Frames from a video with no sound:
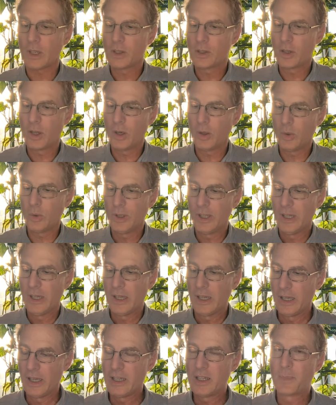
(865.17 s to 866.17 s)
So
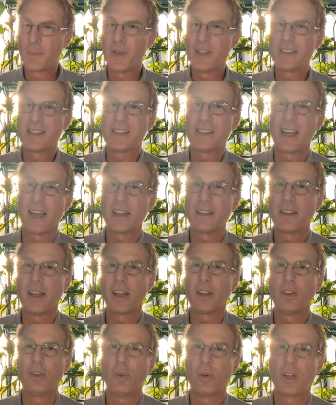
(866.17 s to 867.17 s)
it's been said
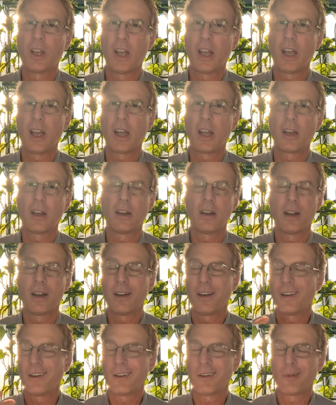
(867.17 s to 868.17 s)
that you can,
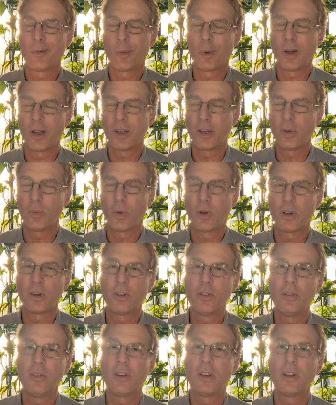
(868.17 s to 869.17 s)
and I don't know why you'd want
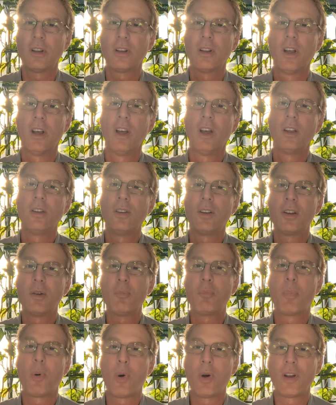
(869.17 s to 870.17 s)
to do this, you
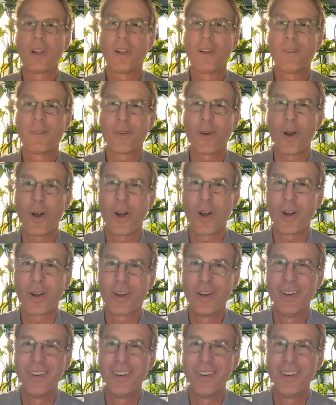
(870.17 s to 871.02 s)
can boil a frog.